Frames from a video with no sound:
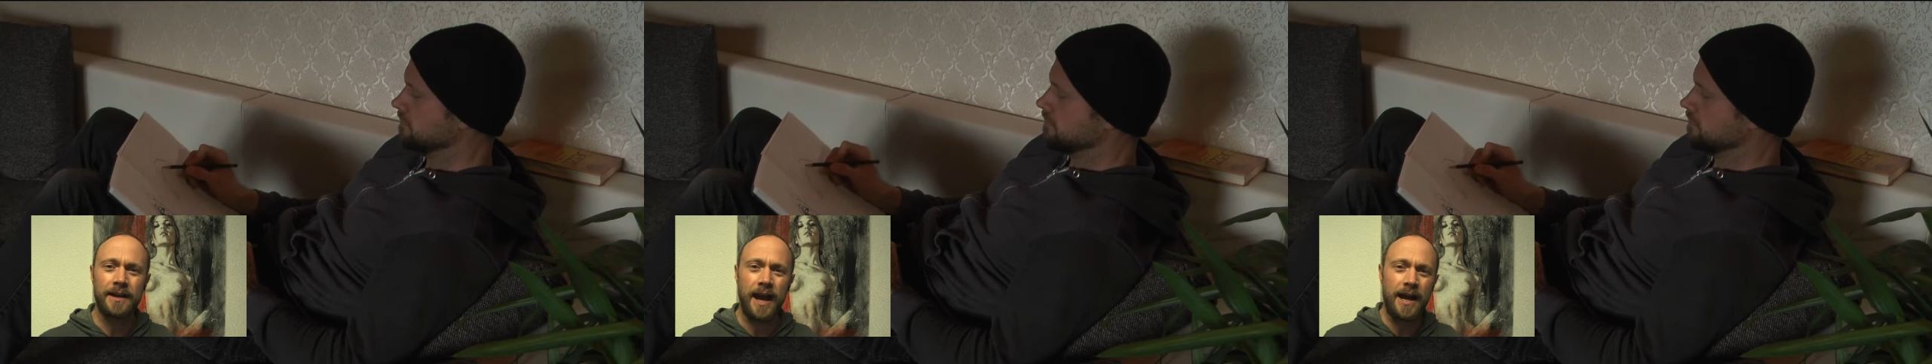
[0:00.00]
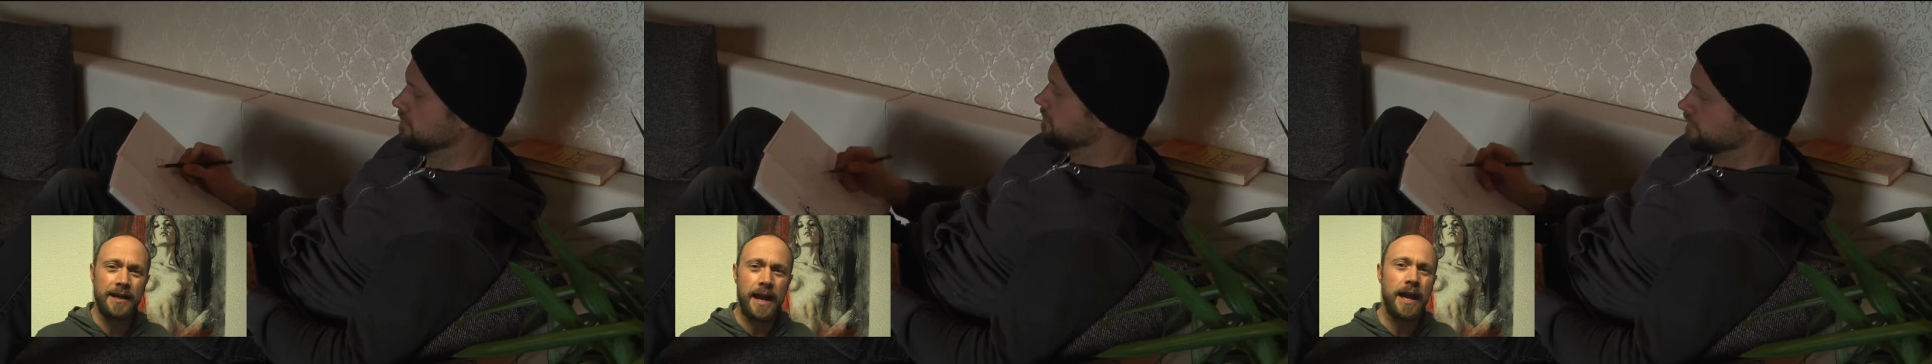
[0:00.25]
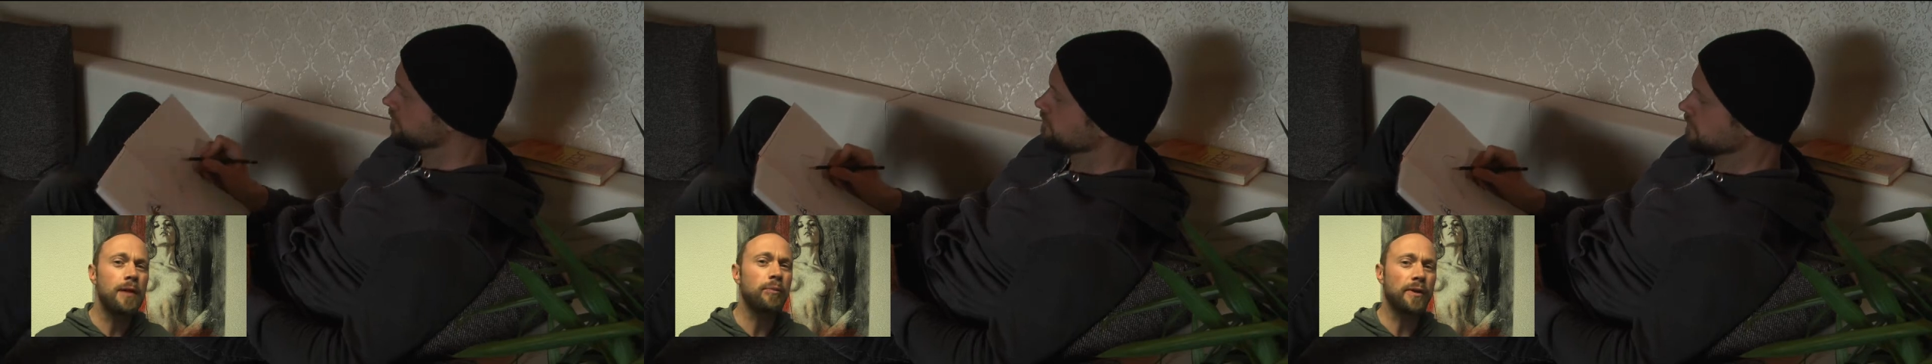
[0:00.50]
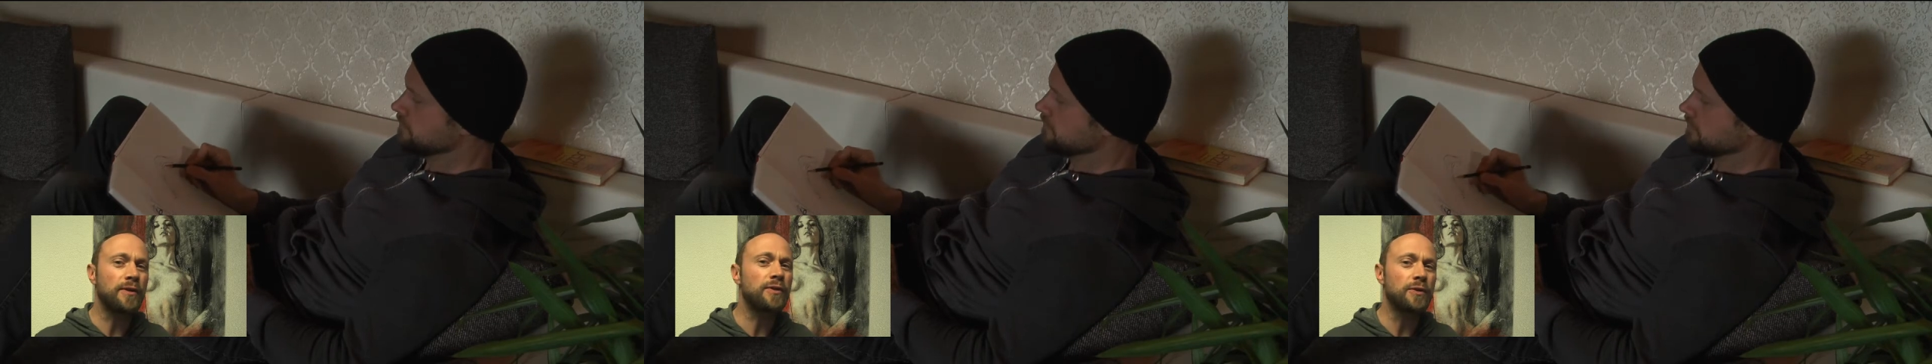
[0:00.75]

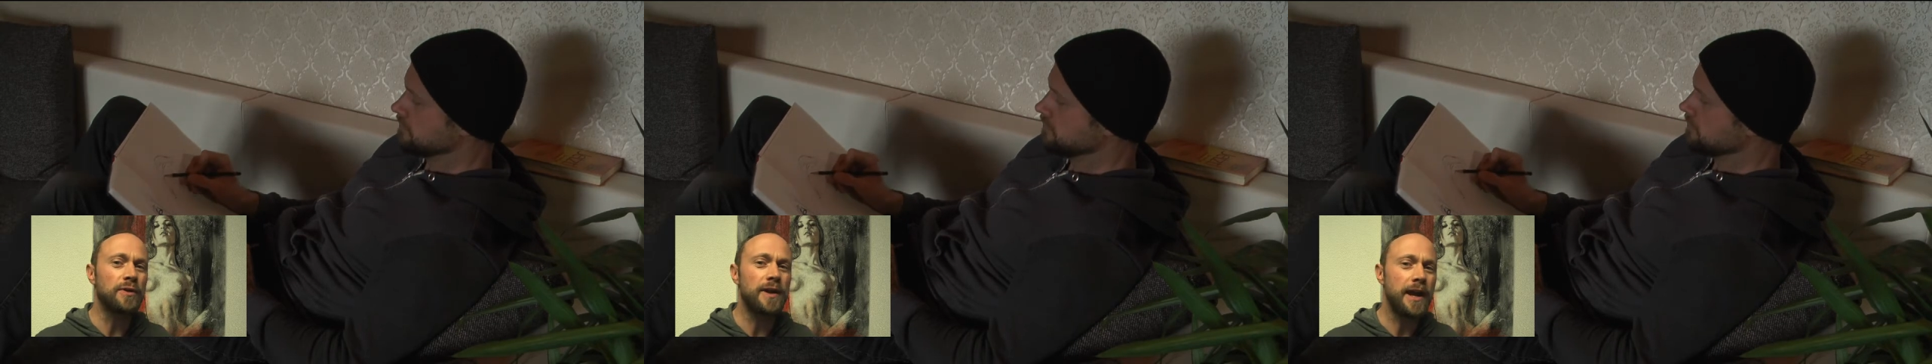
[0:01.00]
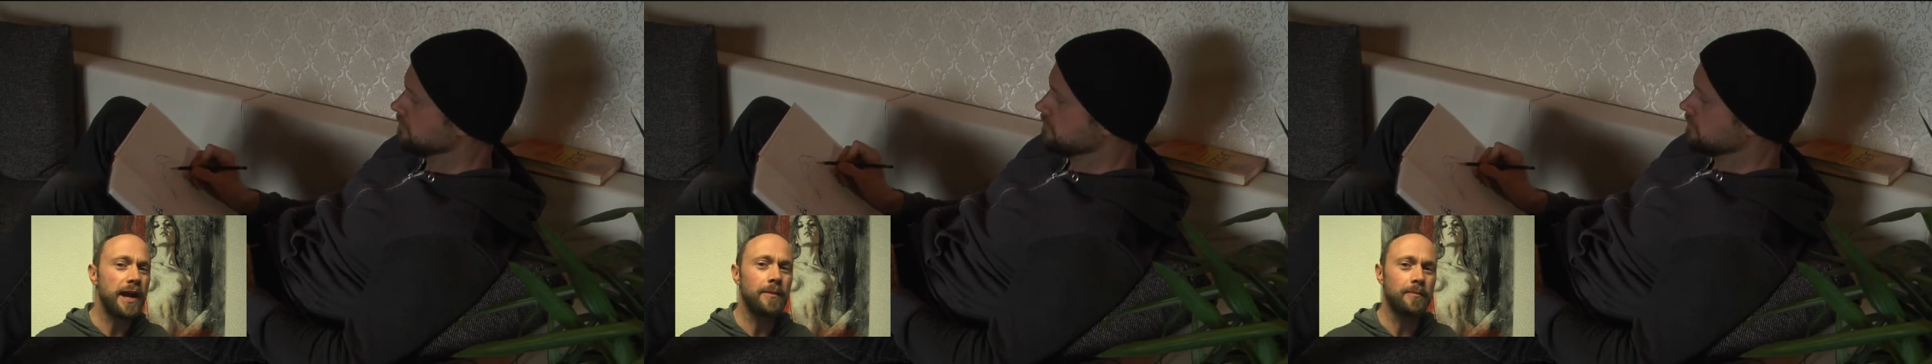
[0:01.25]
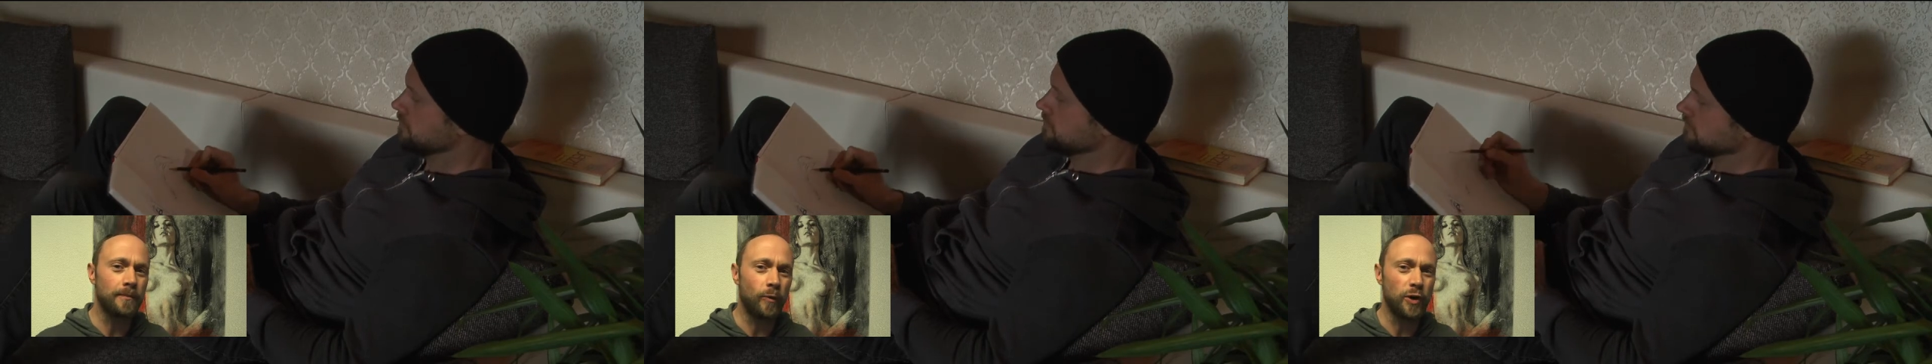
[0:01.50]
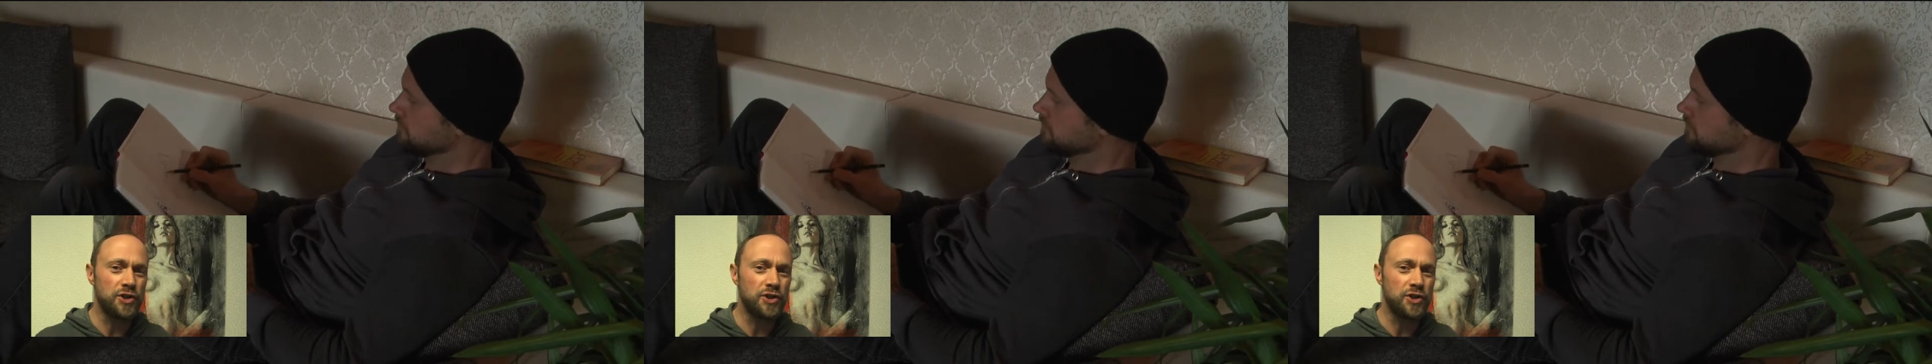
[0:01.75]
unable to name what